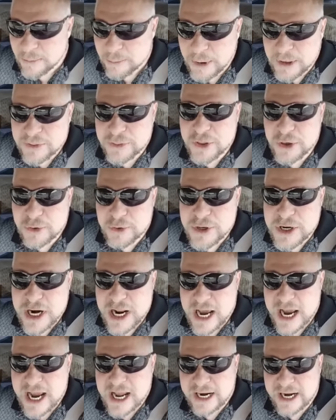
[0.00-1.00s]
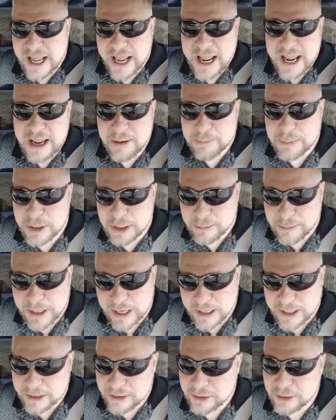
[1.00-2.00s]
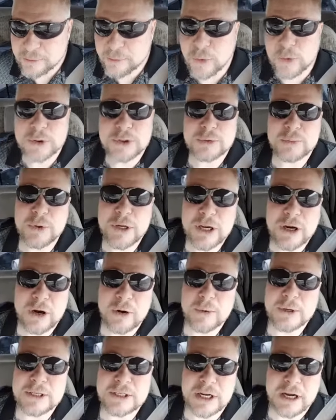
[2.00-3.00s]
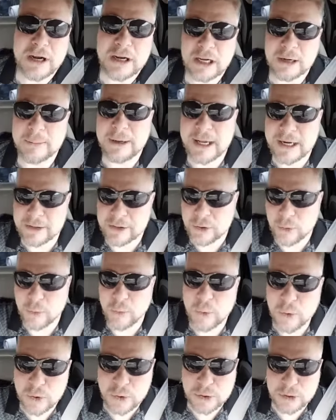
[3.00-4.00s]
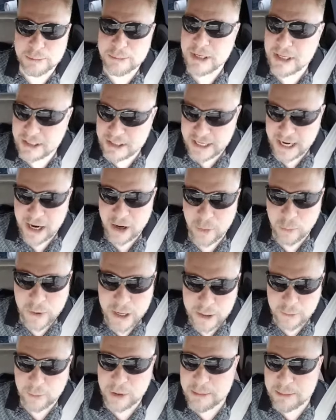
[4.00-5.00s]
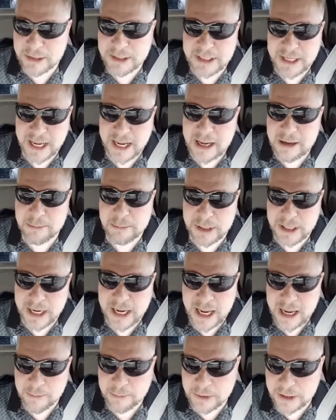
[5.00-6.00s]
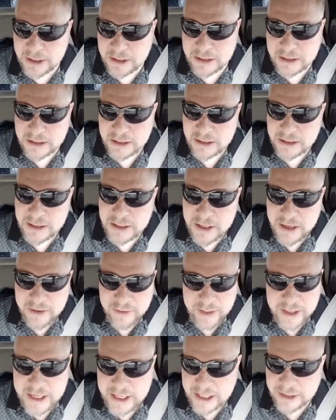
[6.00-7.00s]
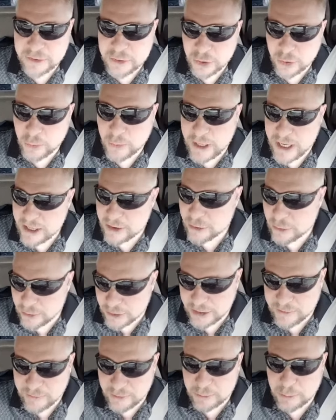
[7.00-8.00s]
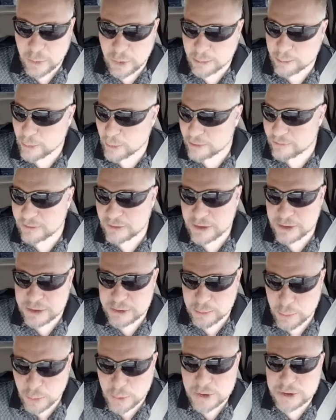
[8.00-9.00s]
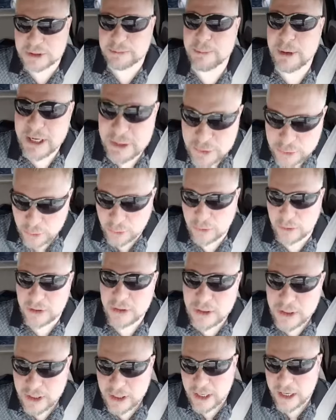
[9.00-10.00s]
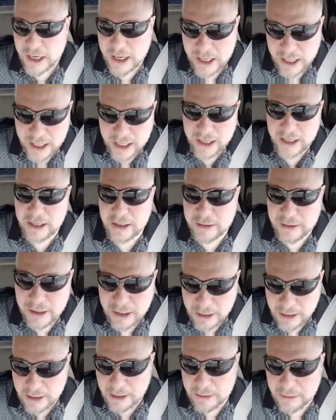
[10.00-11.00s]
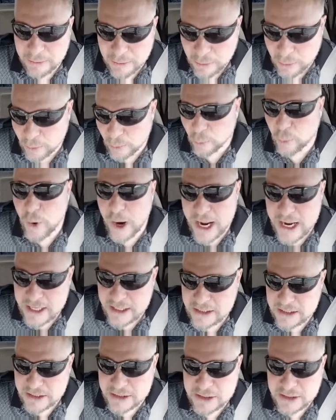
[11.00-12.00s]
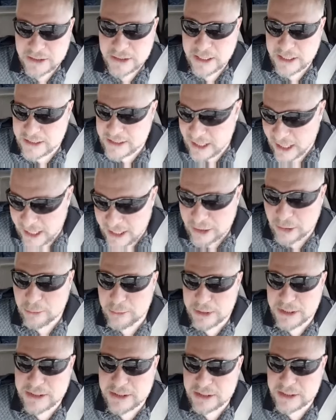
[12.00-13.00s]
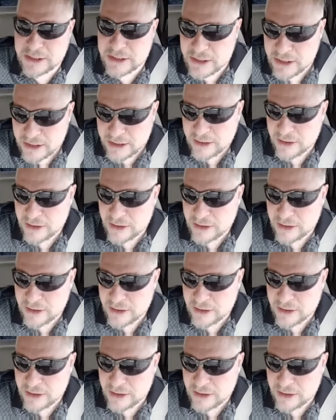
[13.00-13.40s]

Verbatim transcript: But they're not happy about it. And of course, we always talk about in the world of MGTOW why women can't be happy they get their way, they're given more privilege, more special uh, uh, rights, entitlements,